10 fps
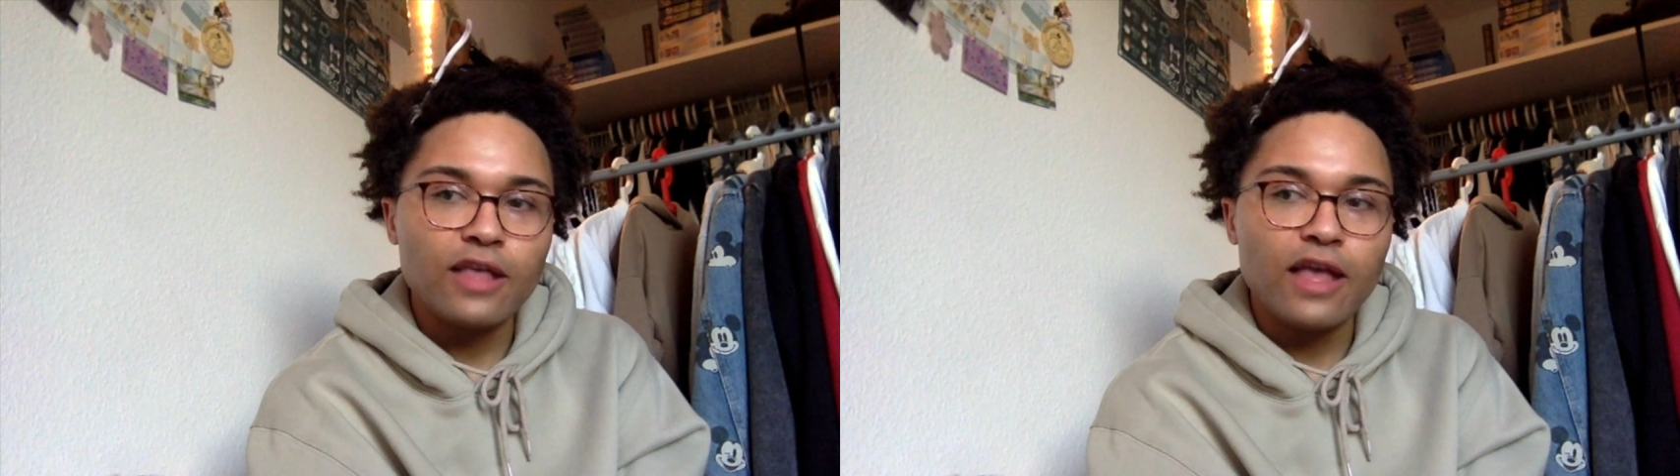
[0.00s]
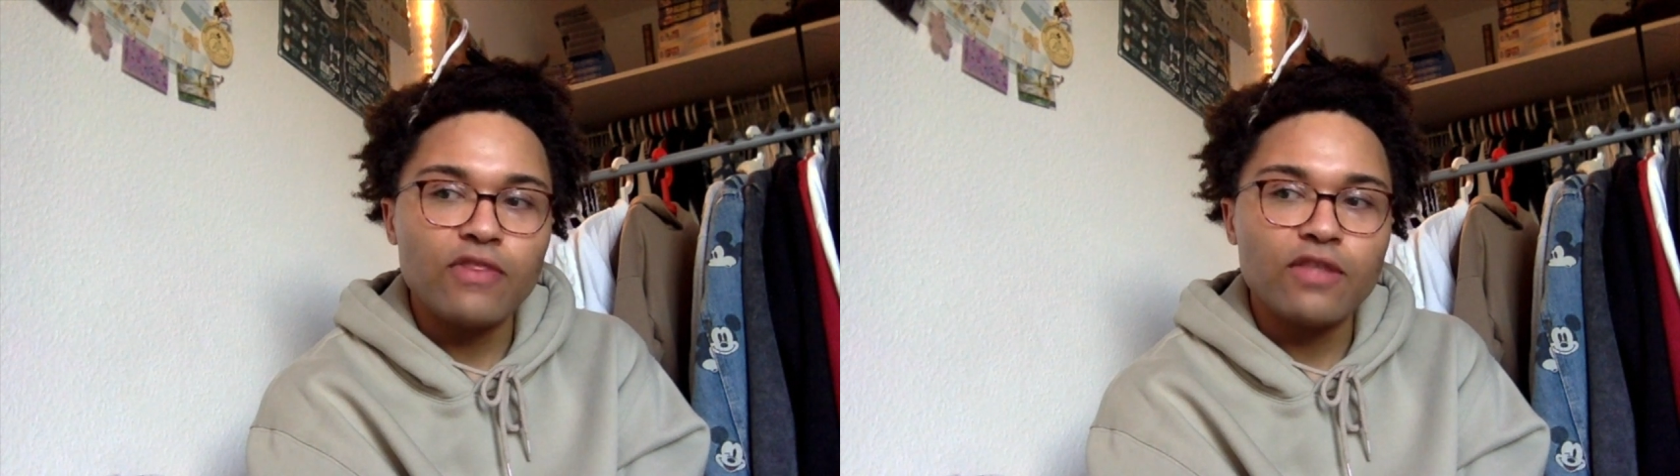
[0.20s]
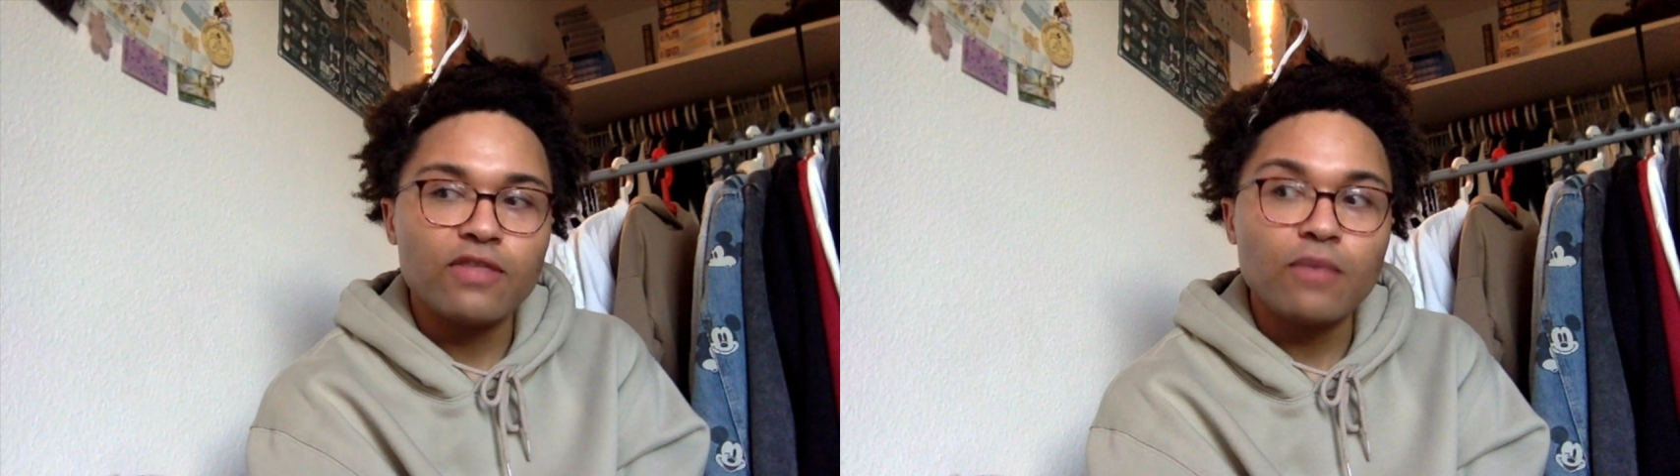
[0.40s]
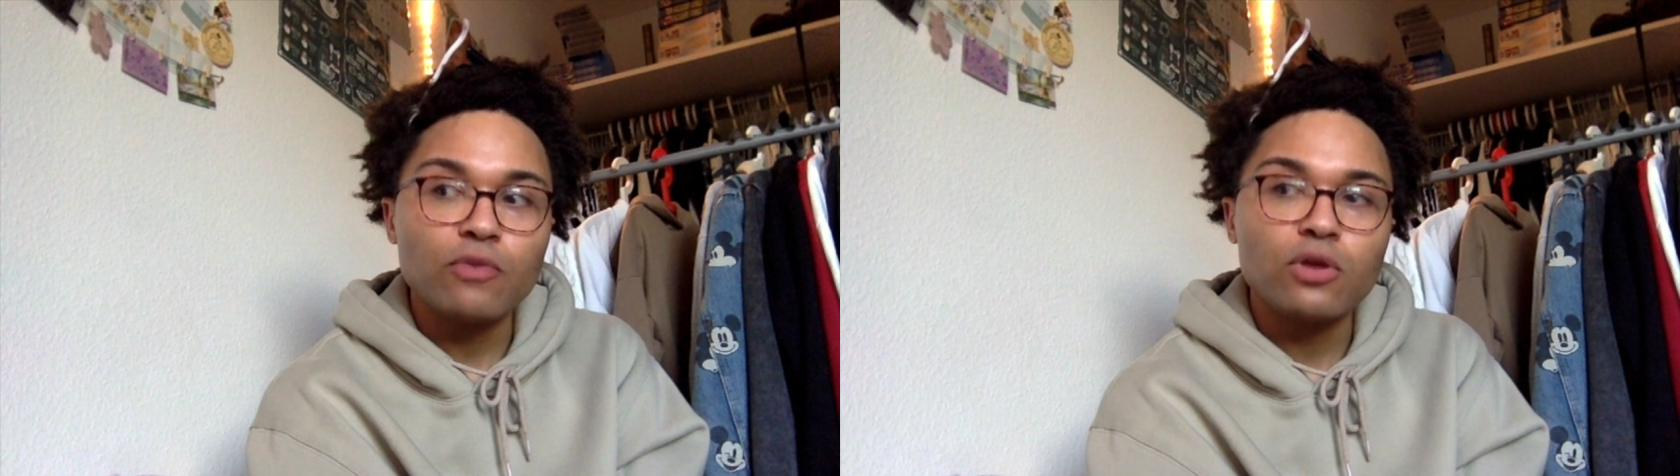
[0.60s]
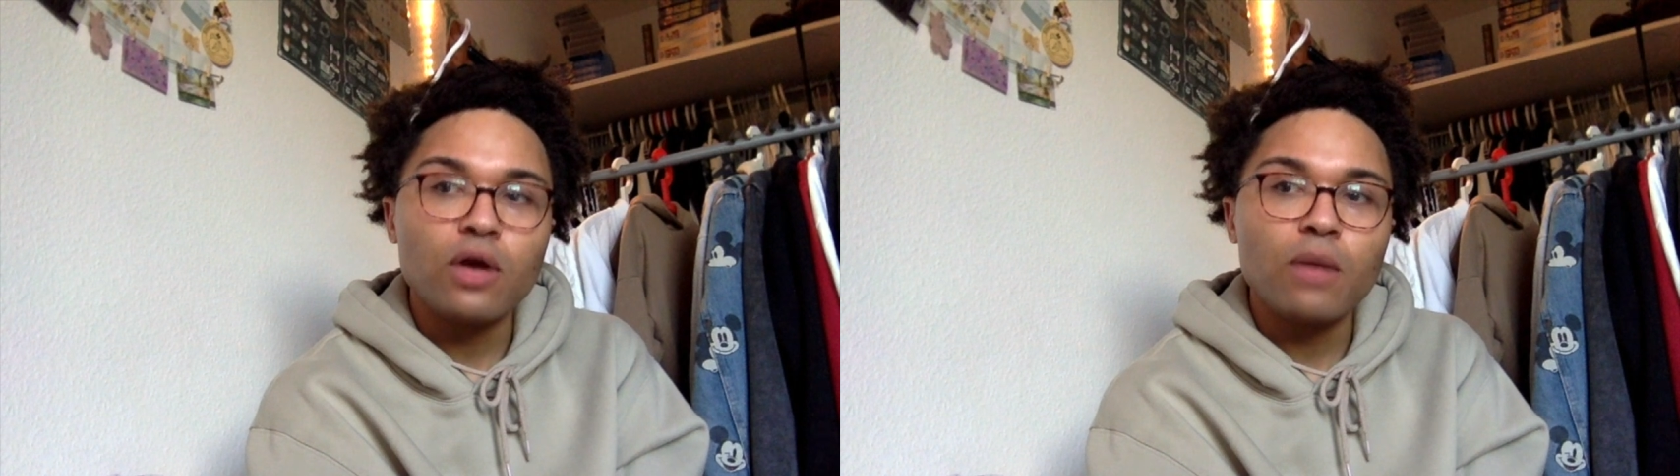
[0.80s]
and it's up to
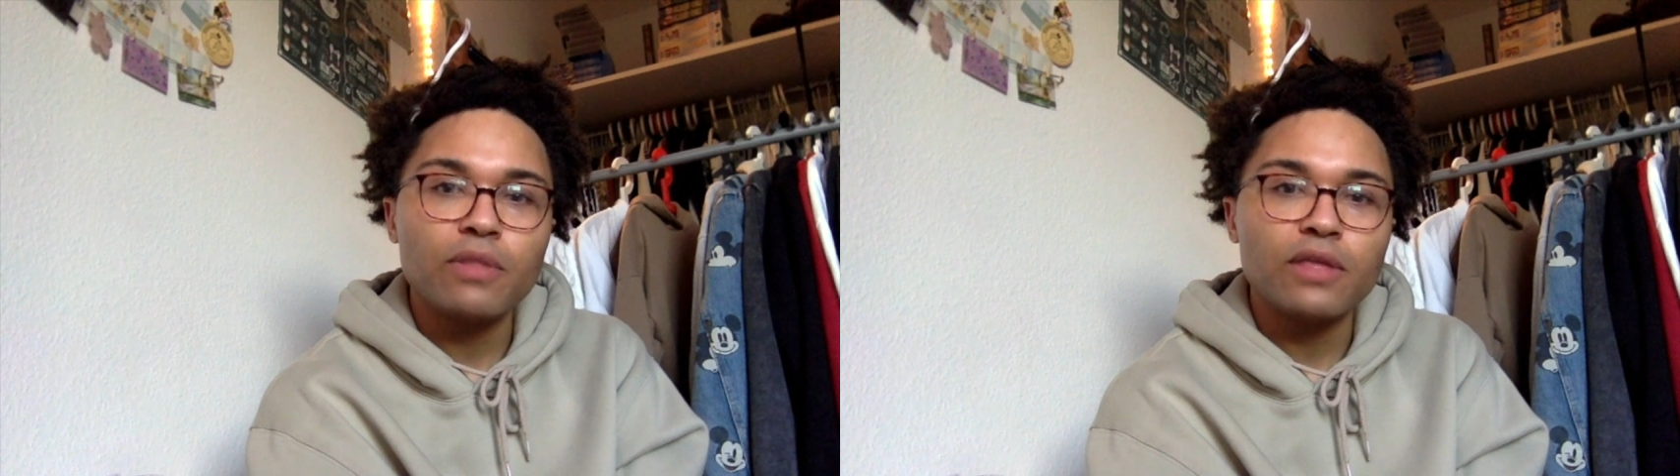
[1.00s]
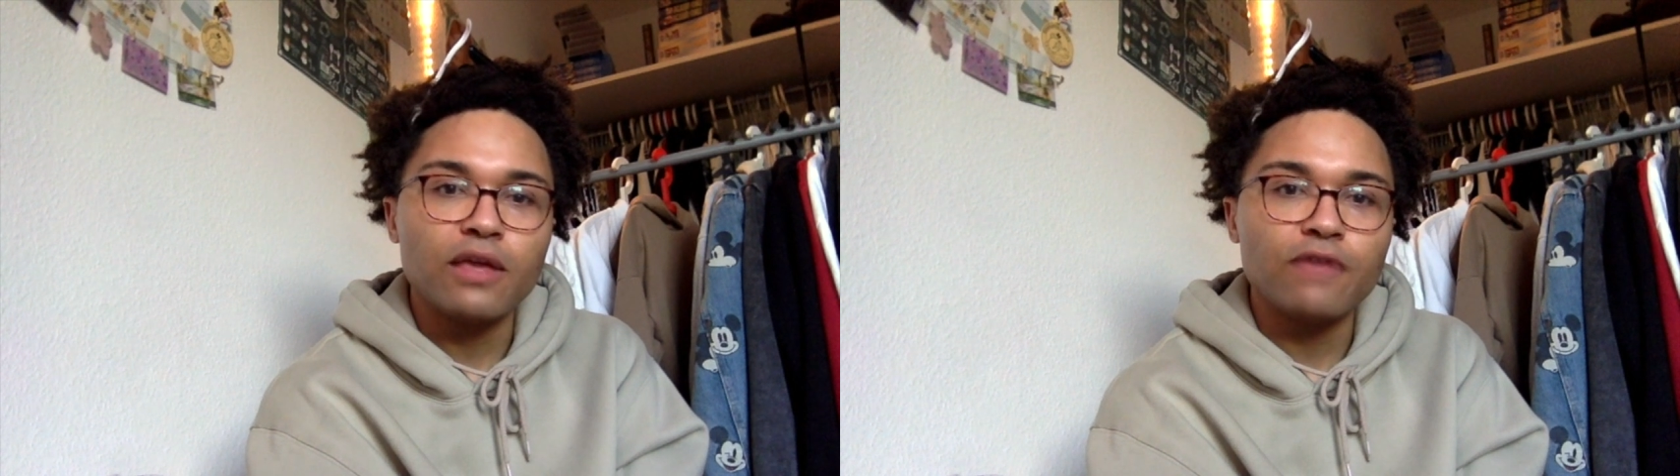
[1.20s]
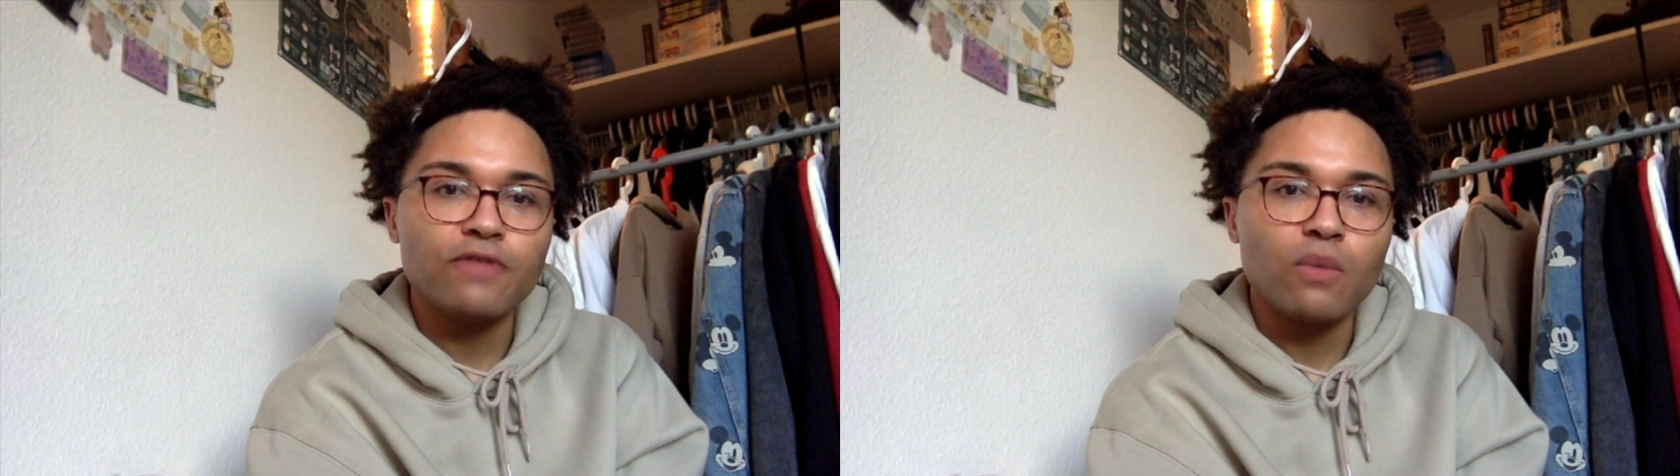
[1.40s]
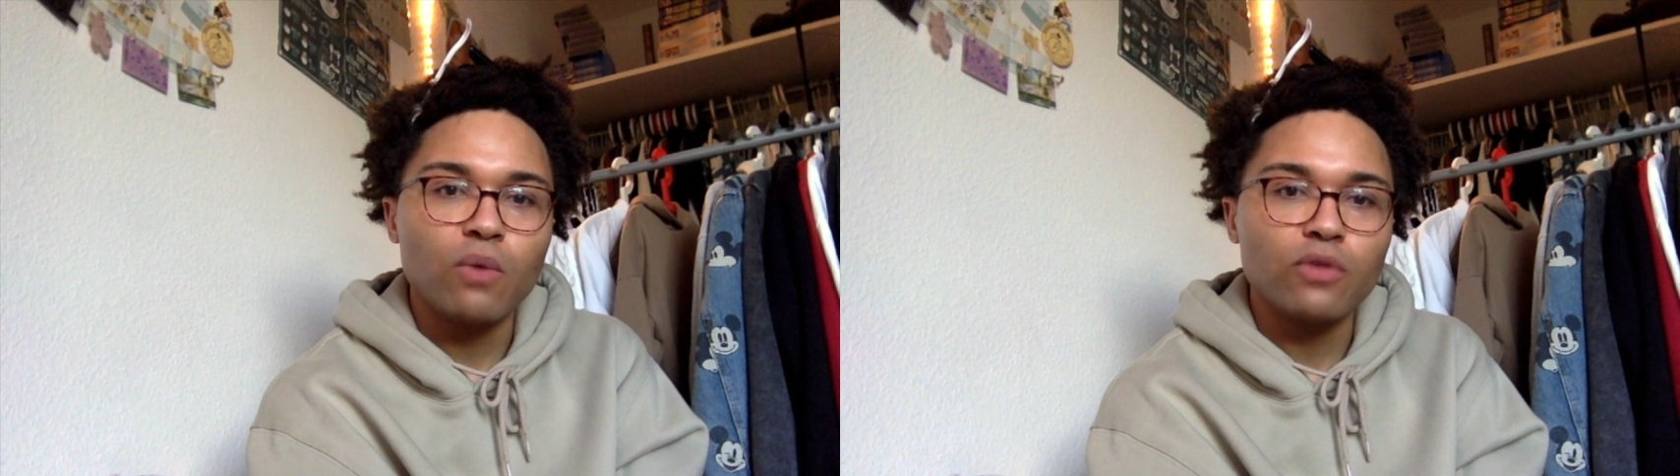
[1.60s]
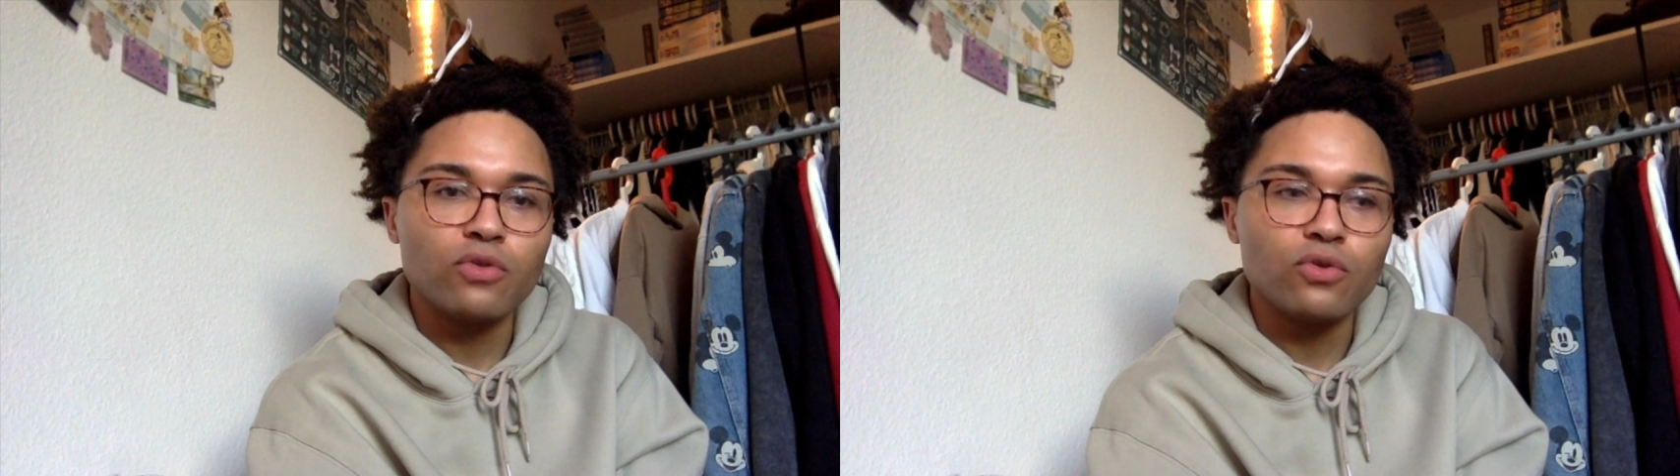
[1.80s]
the company if they
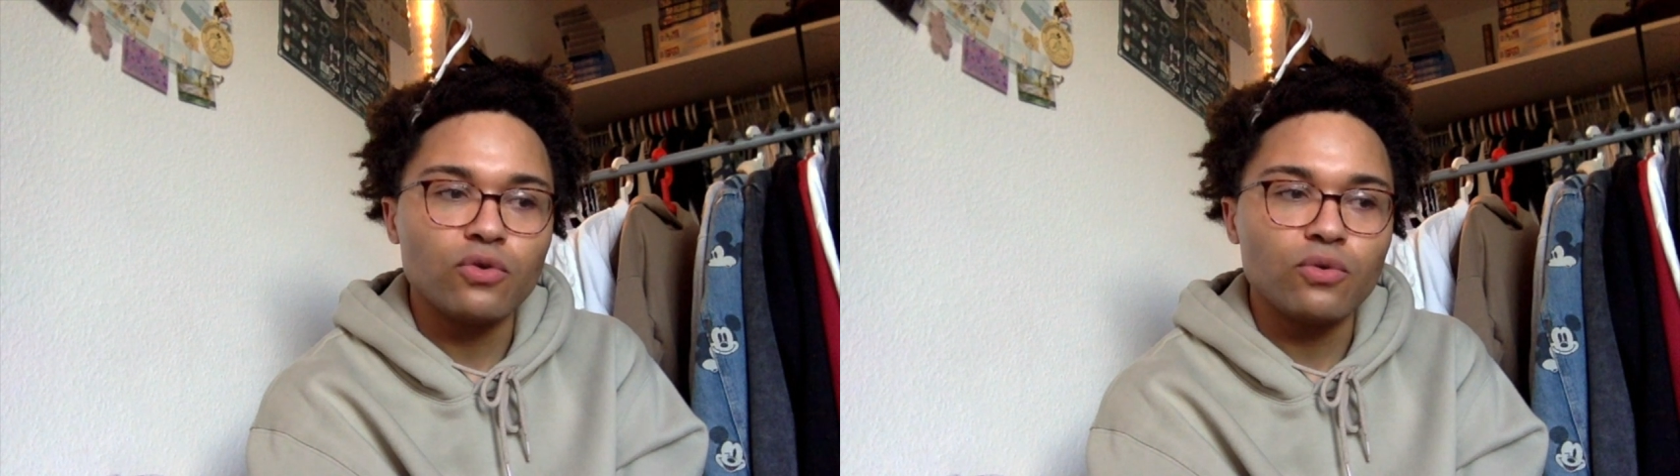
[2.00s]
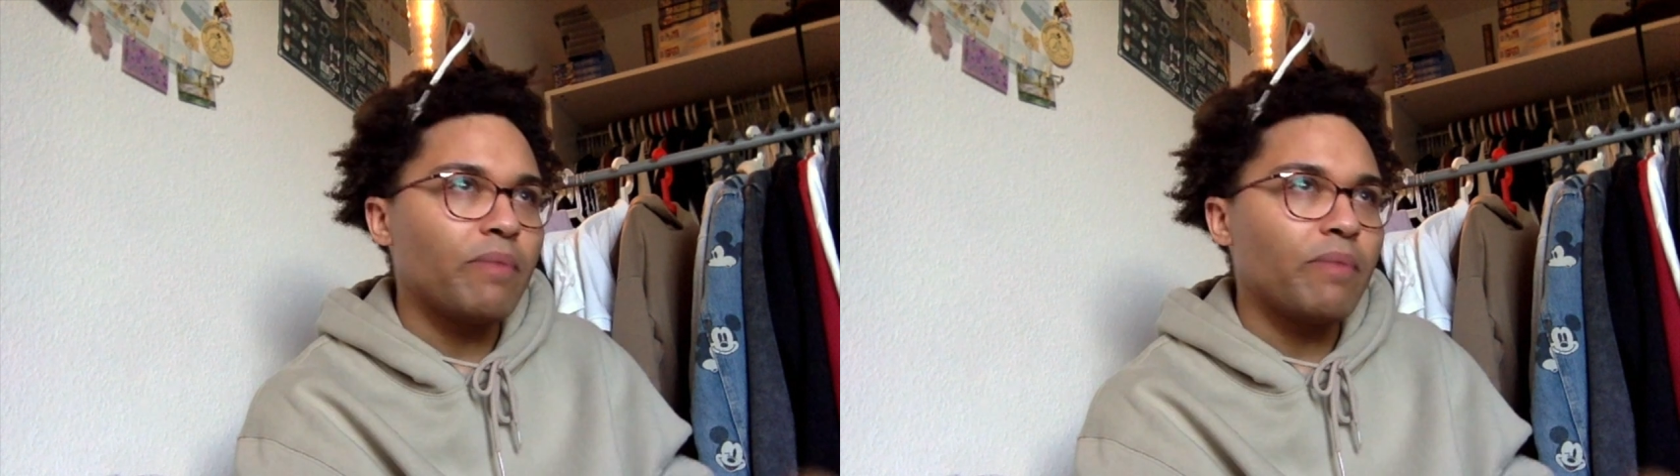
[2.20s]
want to